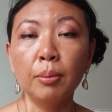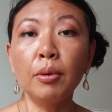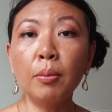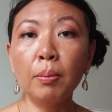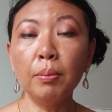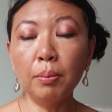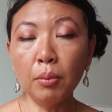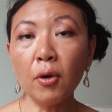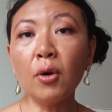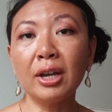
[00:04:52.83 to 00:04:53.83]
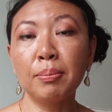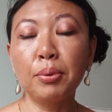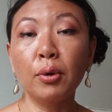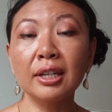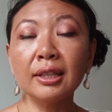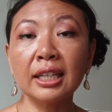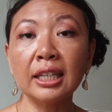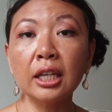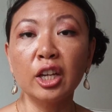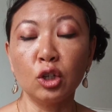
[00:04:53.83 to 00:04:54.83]
But more
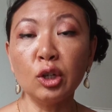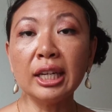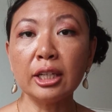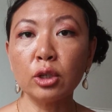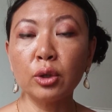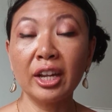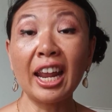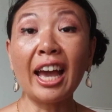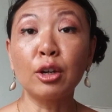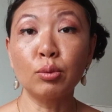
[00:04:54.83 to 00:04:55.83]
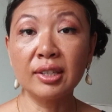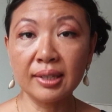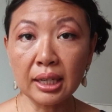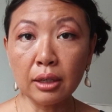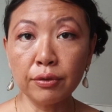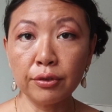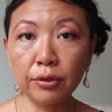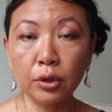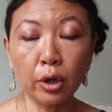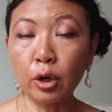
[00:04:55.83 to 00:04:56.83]
importantly, you need to learn how to receive.
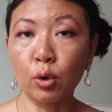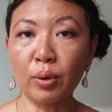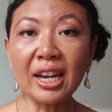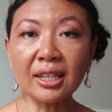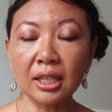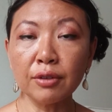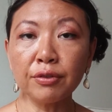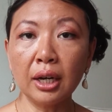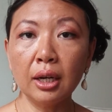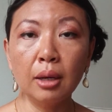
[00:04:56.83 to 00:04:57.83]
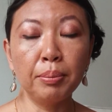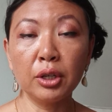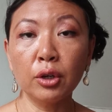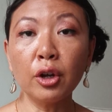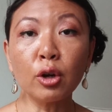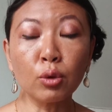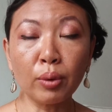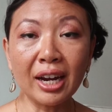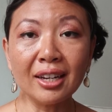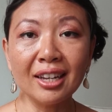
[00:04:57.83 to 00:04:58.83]
You're a great giver, but you're not
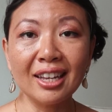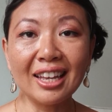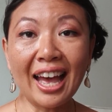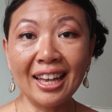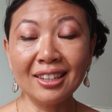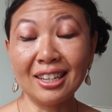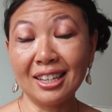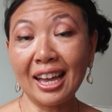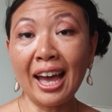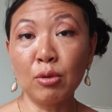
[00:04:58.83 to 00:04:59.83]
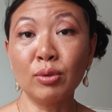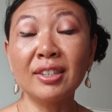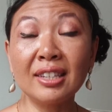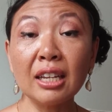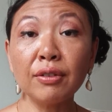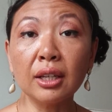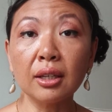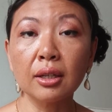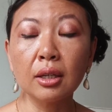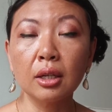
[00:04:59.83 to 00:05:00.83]
great at at receiving.
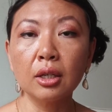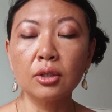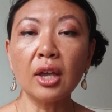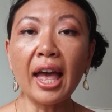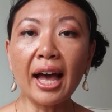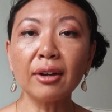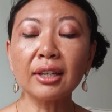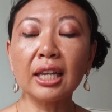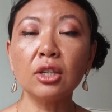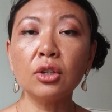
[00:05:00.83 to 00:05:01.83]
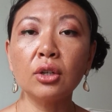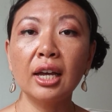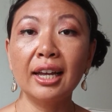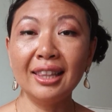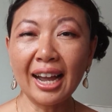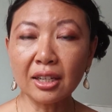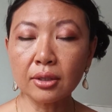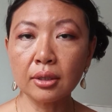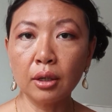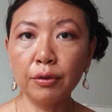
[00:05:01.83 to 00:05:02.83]
So how can you allow
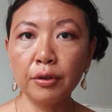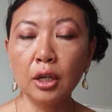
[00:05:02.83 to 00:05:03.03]
yourself